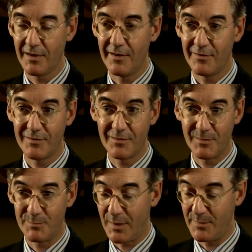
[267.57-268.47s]
and that
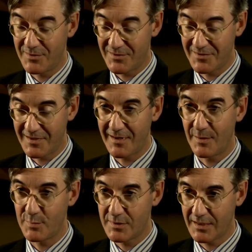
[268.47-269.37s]
the Prime Minister set
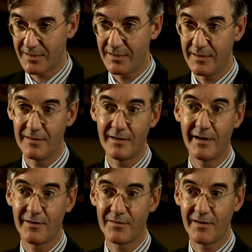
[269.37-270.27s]
out particularly in the
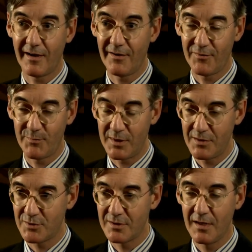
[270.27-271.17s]
Lancaster House
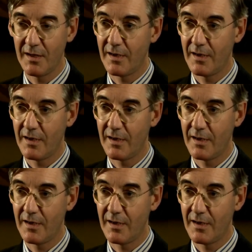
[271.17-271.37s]
speech,